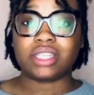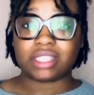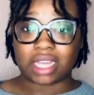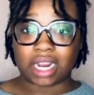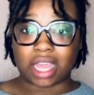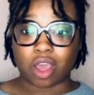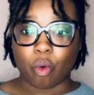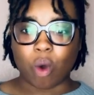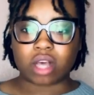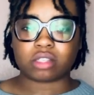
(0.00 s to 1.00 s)
through the city
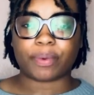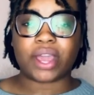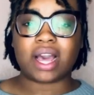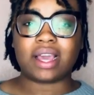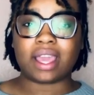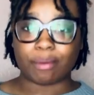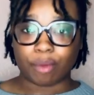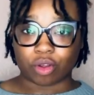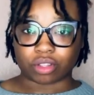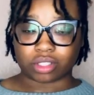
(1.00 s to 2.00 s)
while spraying a
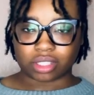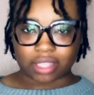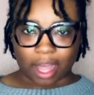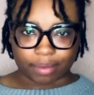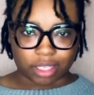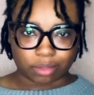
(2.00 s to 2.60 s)
chemical to stop